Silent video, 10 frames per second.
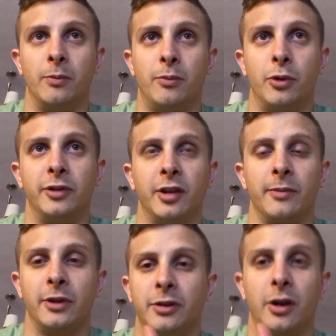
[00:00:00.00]
put
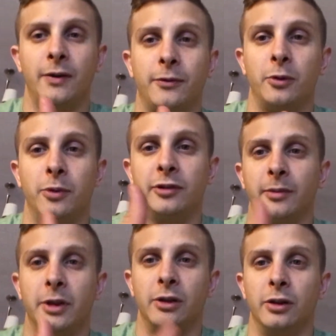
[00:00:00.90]
something thoughtful, put
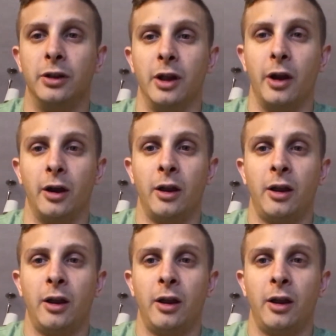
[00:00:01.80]
something good in there,